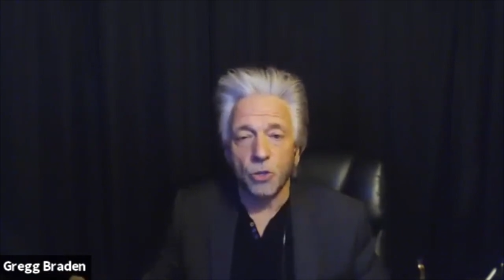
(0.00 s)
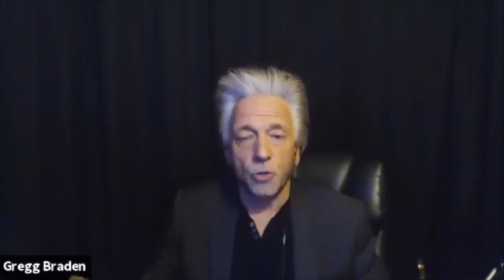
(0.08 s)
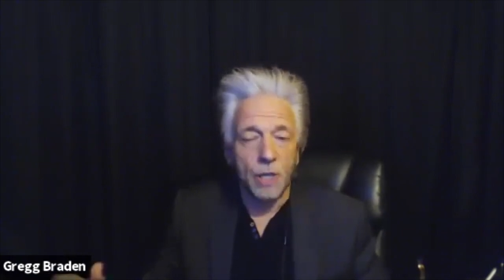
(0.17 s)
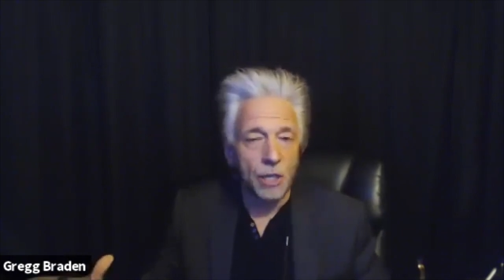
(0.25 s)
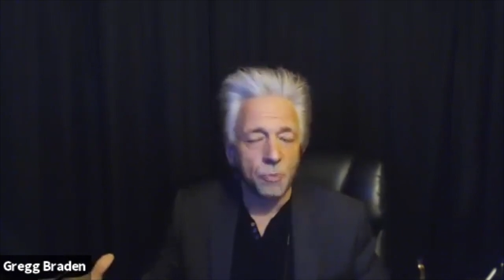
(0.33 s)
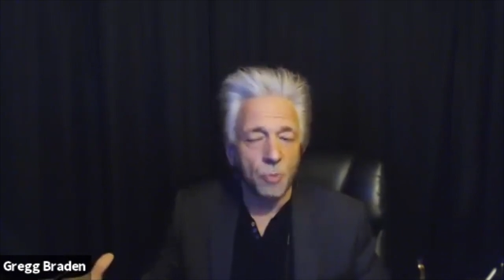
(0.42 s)
and
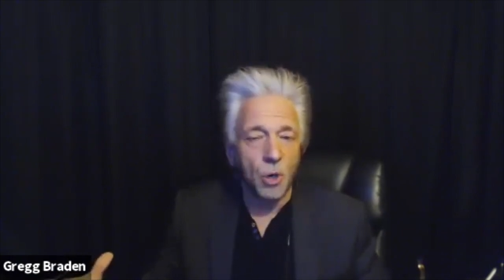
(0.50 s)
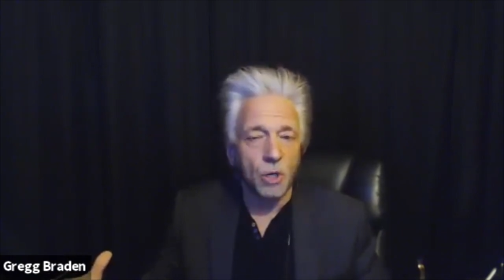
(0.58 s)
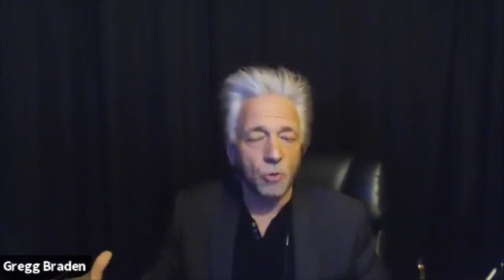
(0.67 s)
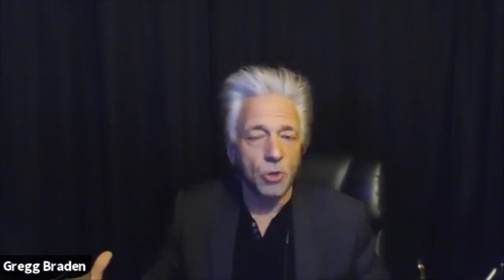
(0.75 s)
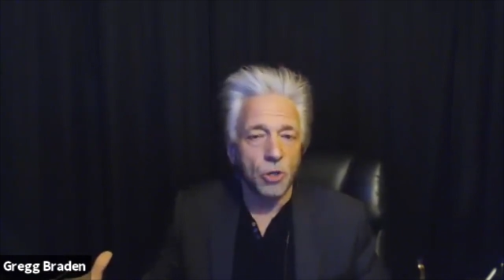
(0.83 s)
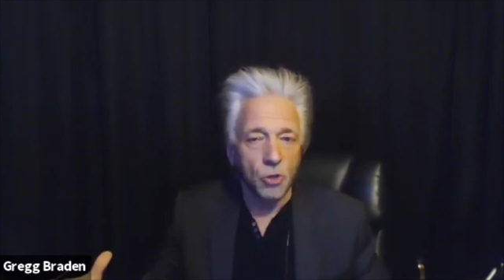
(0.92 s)
that's part of
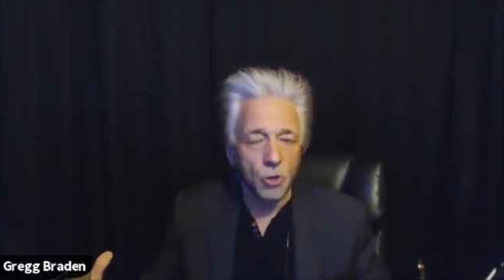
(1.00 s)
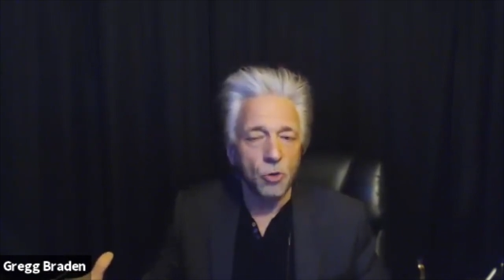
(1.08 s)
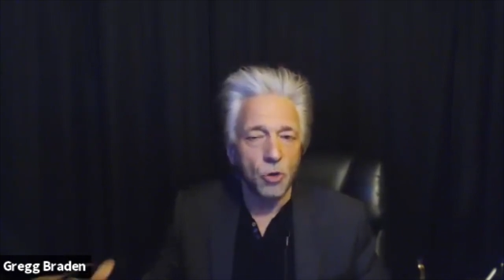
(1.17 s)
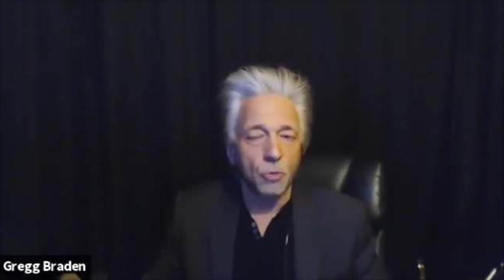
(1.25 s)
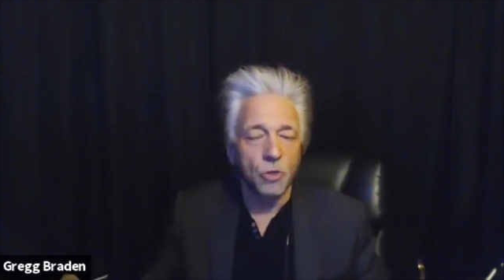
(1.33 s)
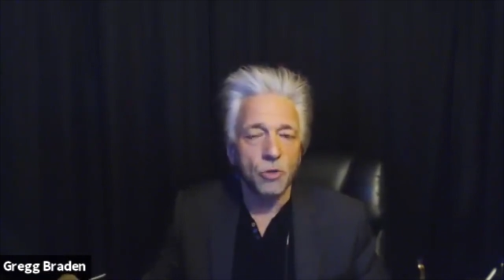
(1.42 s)
what the New
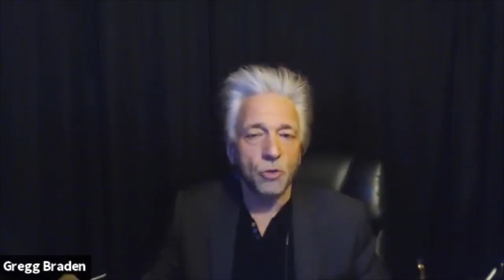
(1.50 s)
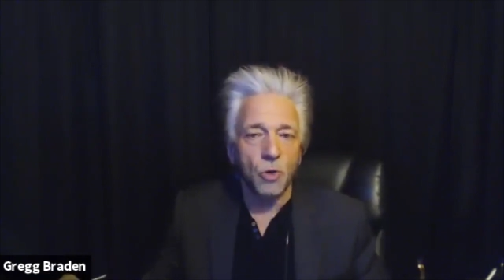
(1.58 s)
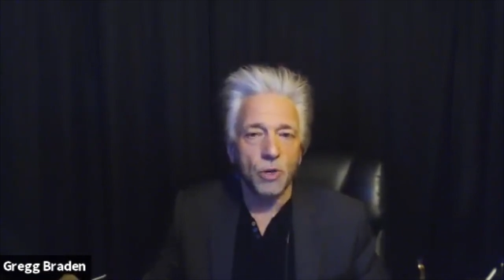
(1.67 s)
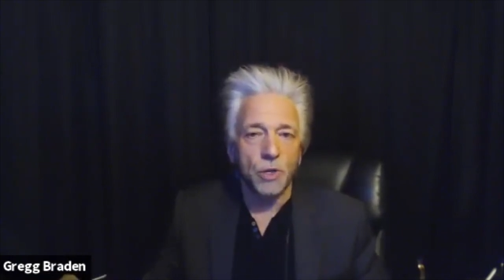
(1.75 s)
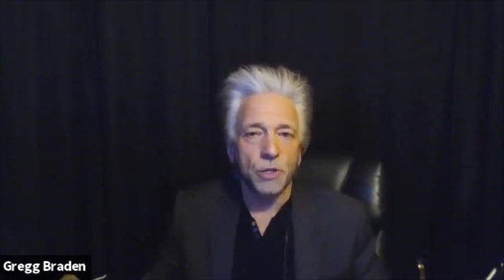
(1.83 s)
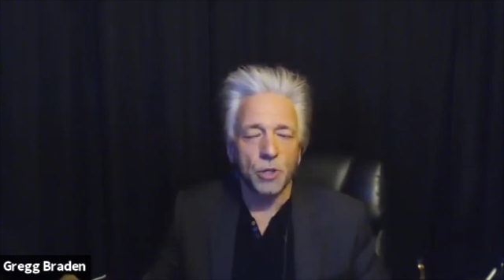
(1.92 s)
Human
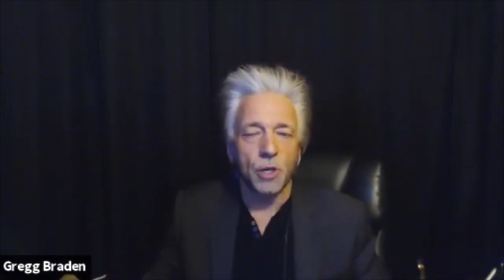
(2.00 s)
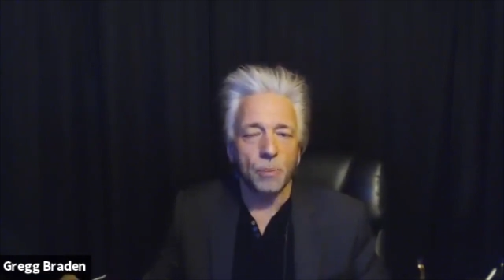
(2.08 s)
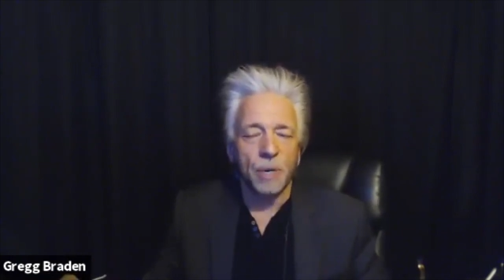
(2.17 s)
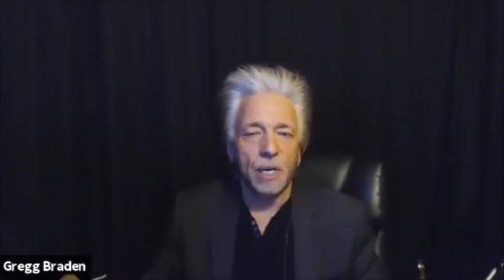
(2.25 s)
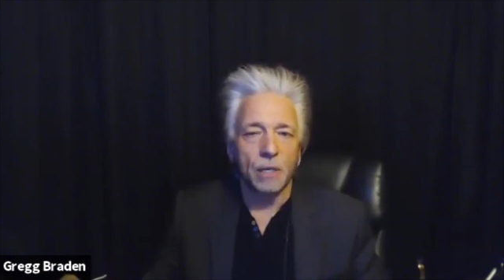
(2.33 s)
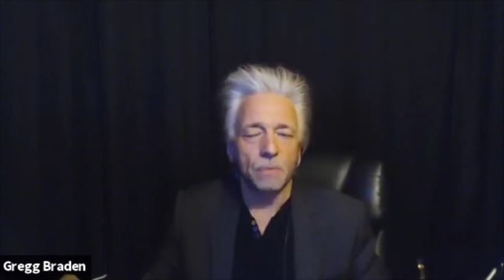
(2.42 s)
Story is all
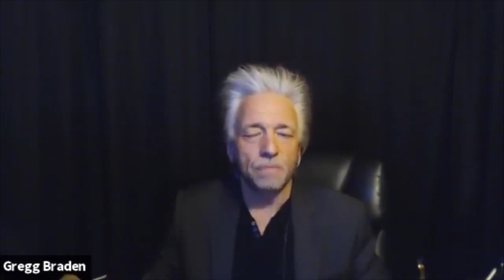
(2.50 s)
about.